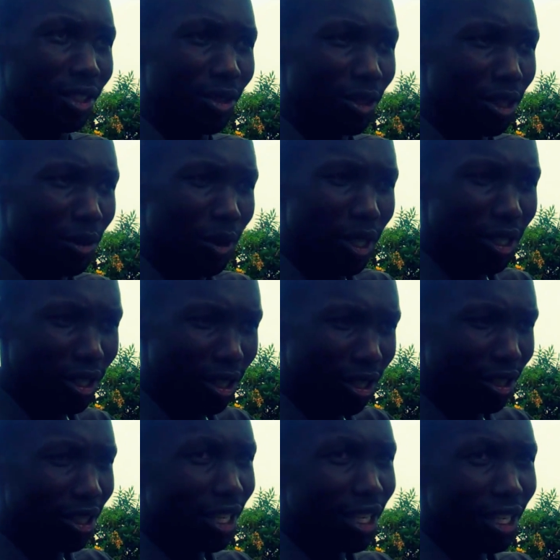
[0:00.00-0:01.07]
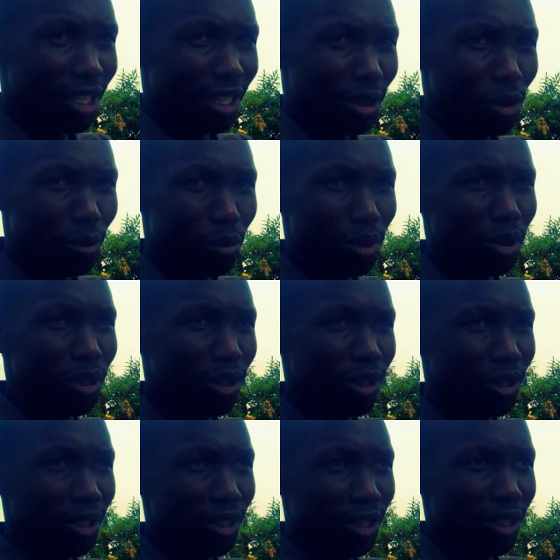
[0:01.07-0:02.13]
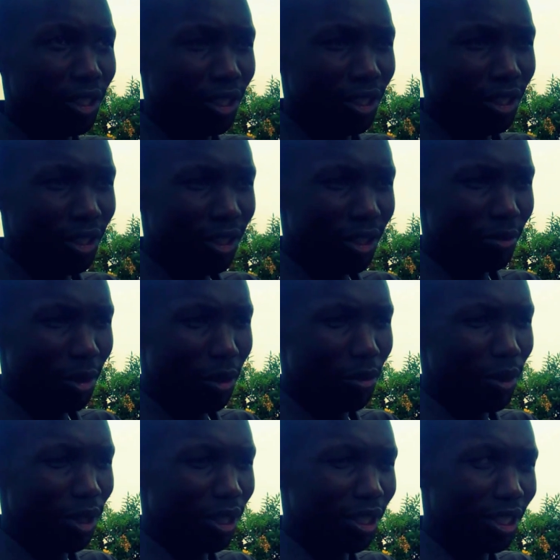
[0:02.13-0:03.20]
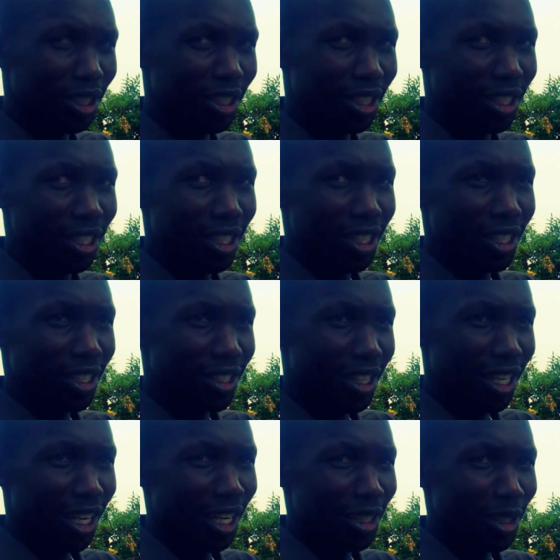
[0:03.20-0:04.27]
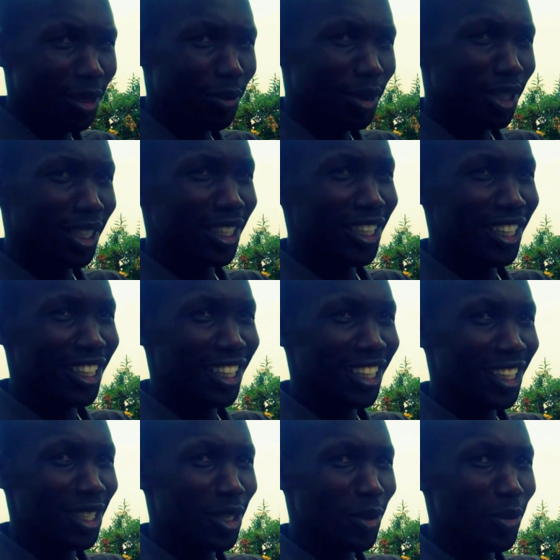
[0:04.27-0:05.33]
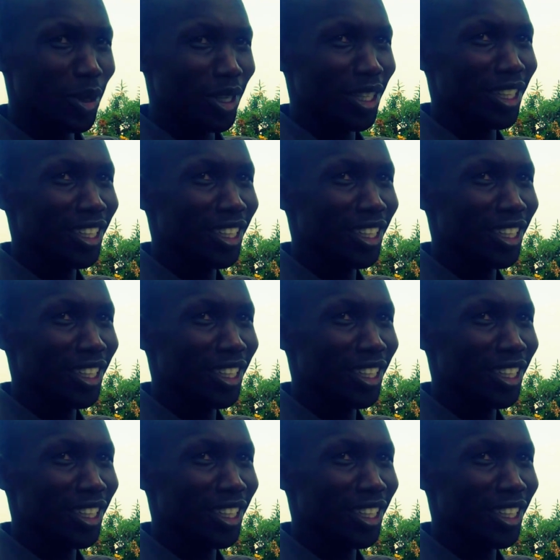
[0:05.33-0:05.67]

Or the ways staying in the group. Maybe staying a little bit dropping,